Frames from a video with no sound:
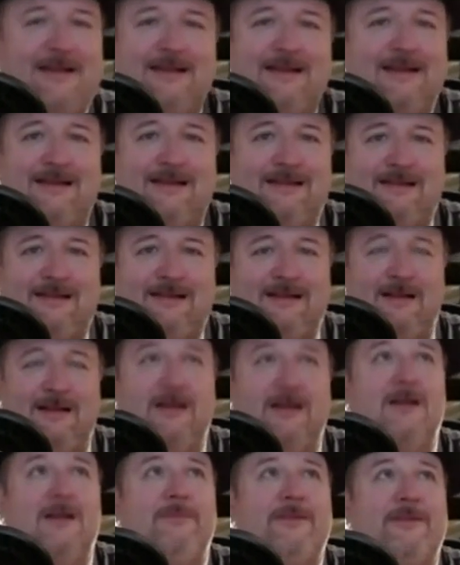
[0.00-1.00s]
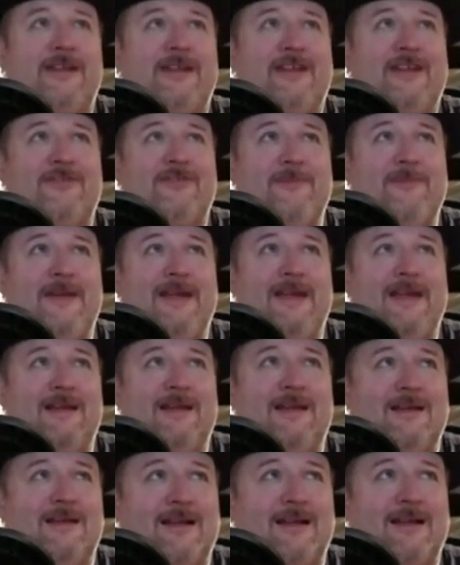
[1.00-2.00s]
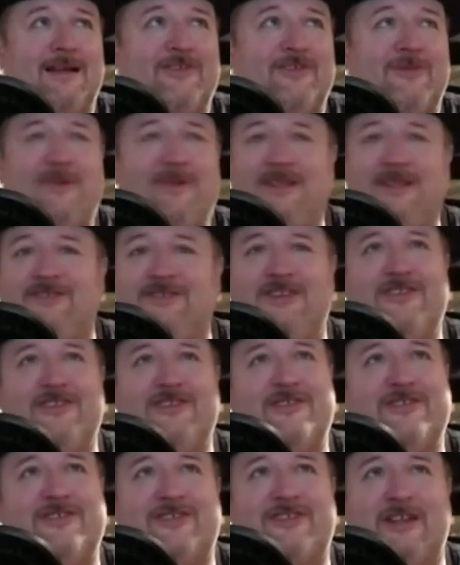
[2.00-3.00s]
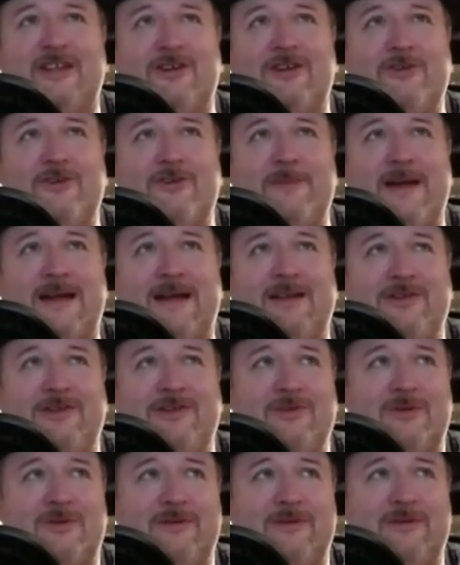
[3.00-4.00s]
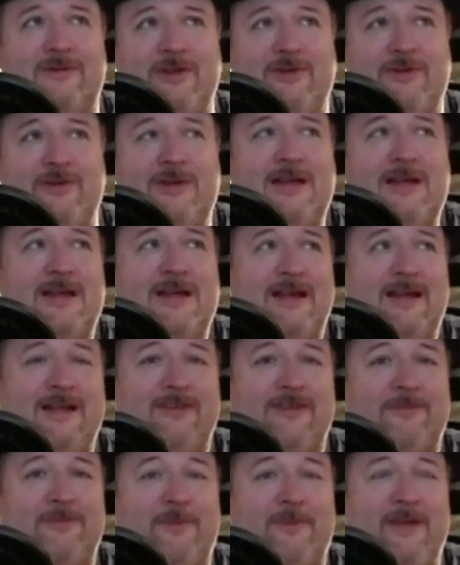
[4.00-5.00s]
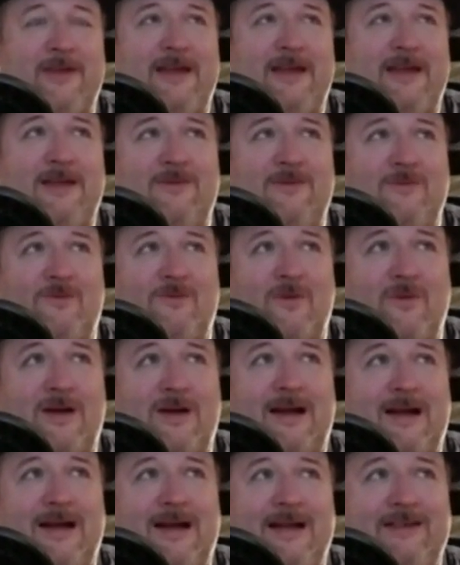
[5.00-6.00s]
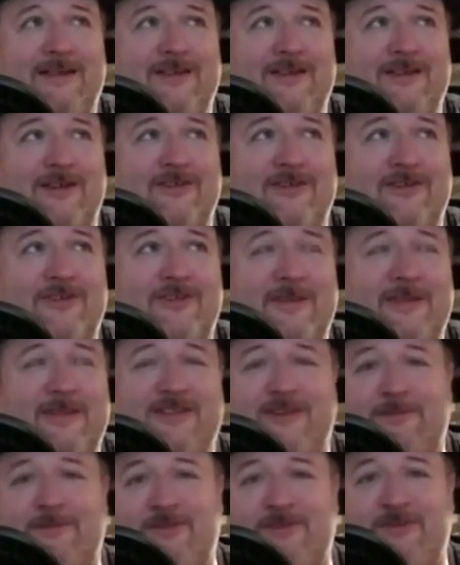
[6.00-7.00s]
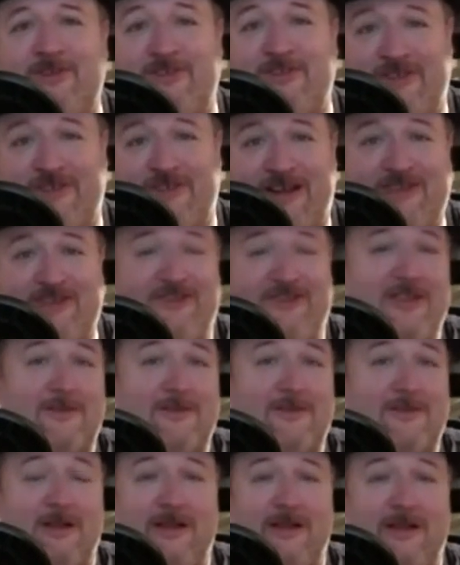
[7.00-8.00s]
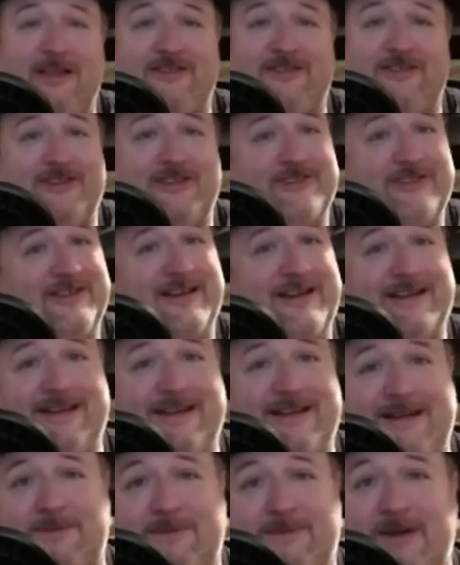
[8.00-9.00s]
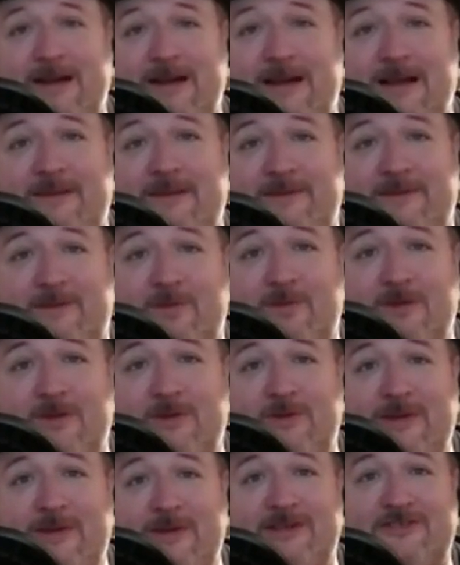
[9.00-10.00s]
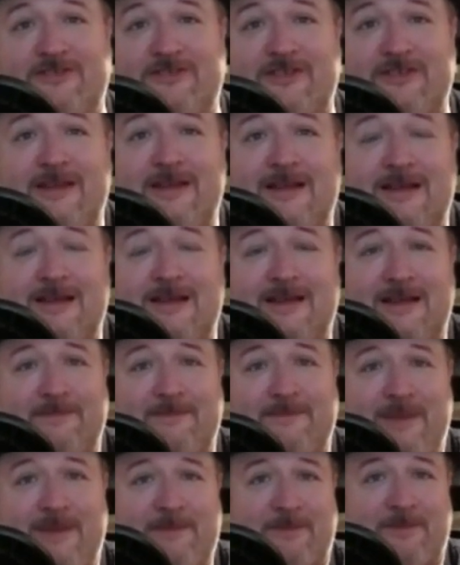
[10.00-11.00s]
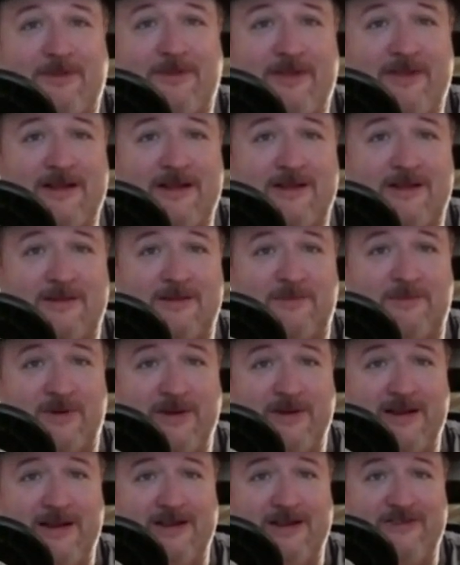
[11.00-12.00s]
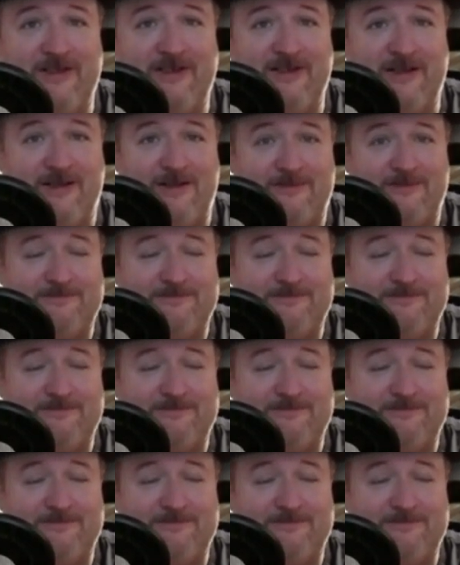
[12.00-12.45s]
Ugh, but that's me. Like I said, one of these days I just got to go back and do a review and explain why, you know, some of these episodes as I see them are the laziest goddamn writing I've ever witnessed. Yet people think they're brilliant as hell.